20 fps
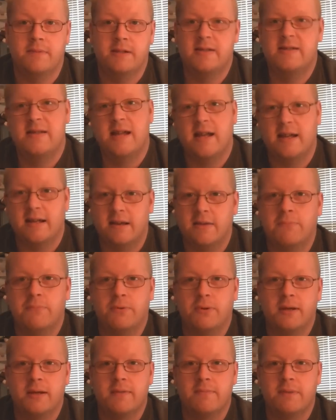It's not
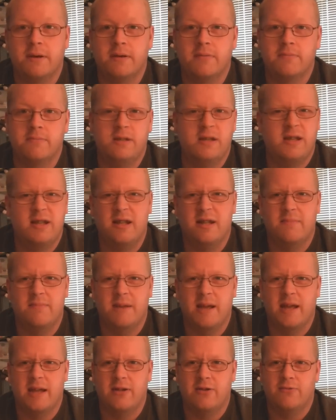complete, but you can get a
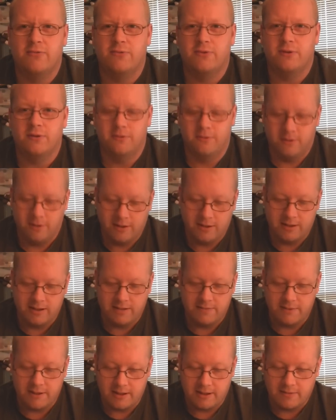manual for it on
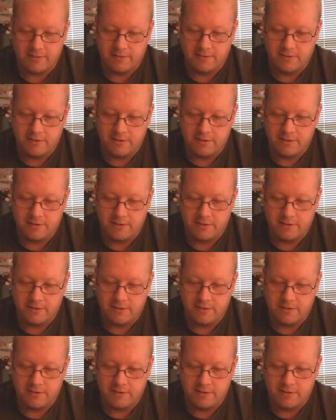eBay.